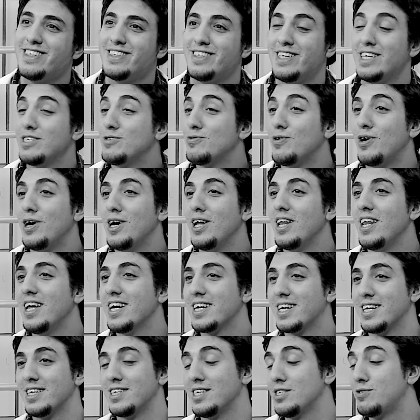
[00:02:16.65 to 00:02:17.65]
That's why I
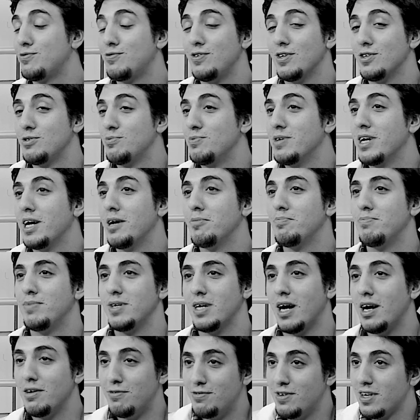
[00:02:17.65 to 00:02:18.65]
like it. That feels me
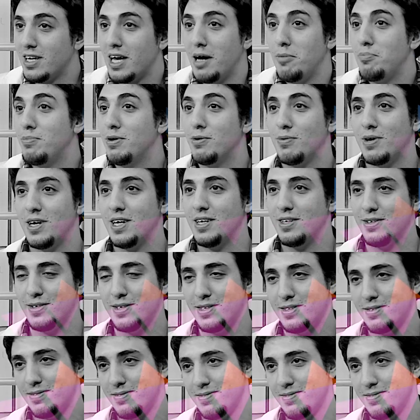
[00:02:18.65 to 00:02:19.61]
happy. I feel happy when I do.